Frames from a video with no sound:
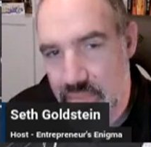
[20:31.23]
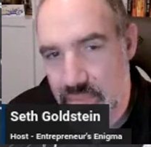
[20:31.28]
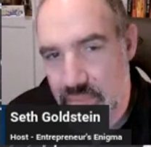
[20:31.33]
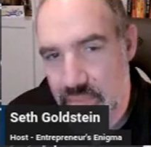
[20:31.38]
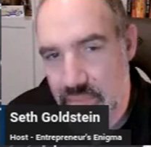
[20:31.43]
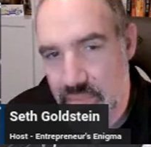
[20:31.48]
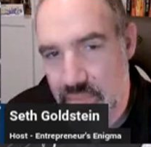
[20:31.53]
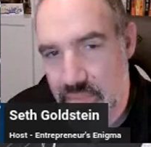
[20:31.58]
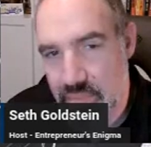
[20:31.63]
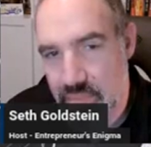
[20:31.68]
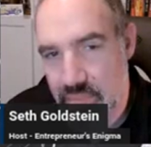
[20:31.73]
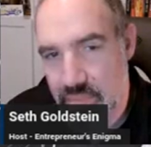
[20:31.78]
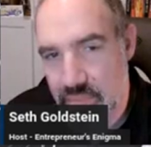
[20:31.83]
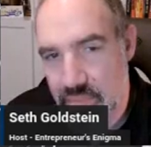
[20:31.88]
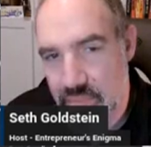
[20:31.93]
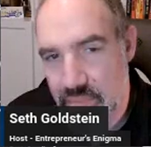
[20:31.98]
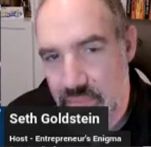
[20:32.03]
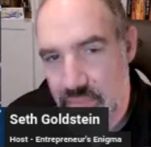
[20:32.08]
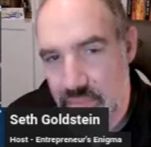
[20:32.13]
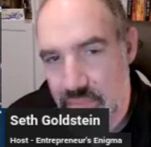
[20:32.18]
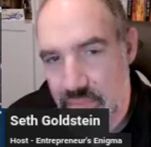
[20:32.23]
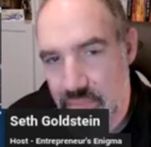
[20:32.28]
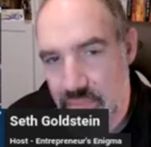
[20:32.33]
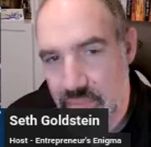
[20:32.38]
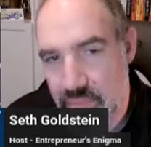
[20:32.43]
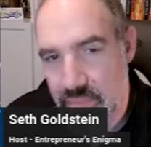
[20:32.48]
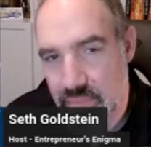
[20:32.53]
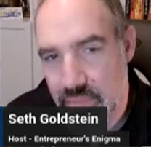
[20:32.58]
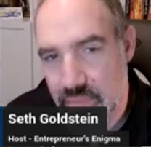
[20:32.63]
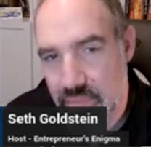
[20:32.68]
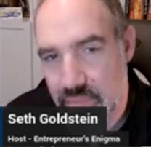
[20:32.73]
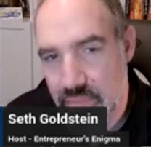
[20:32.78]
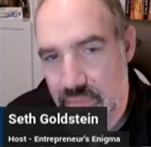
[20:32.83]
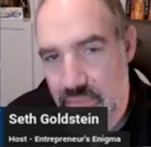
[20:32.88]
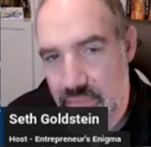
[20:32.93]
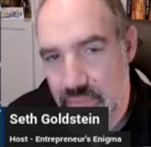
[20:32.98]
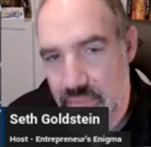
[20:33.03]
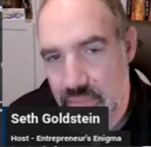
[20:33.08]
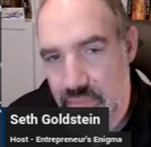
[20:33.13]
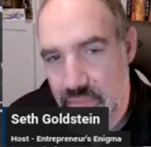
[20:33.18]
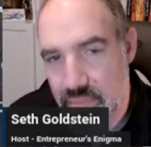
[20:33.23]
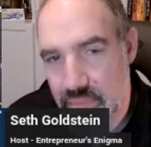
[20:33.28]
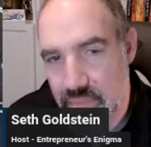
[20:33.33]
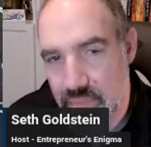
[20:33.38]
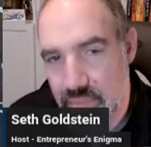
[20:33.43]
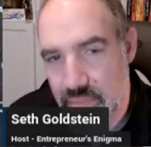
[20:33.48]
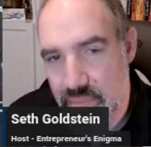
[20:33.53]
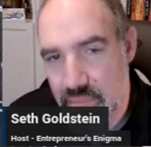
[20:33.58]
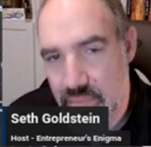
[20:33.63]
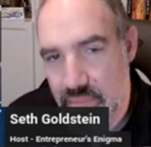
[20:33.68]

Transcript: [no speech]